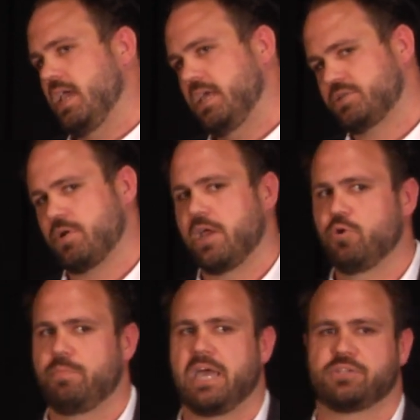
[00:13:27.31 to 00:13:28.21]
is trying
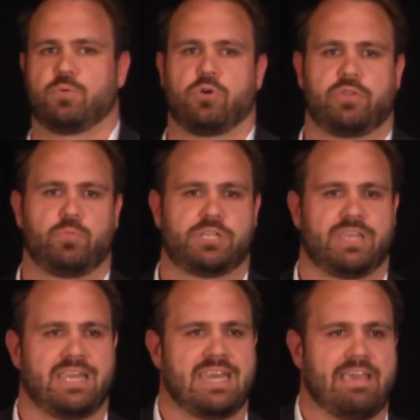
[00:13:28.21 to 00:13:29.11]
to imagine a world in which
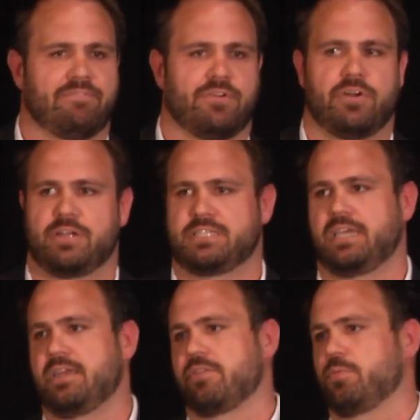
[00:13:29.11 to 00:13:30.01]
they never
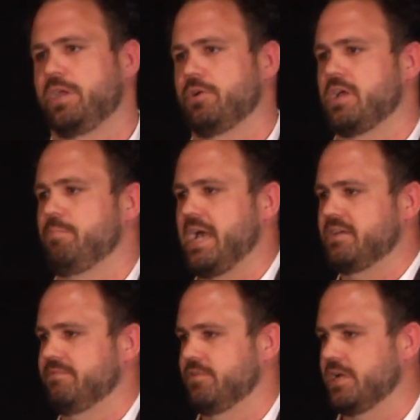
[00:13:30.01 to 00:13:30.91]
see another reader come back
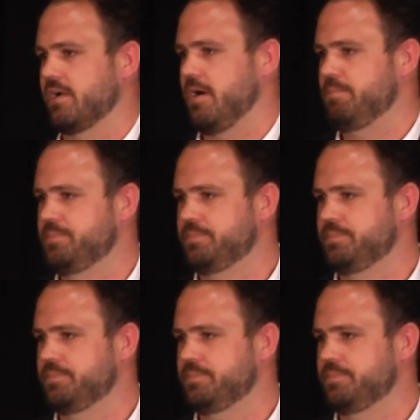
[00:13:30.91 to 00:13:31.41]
to Vogue.com,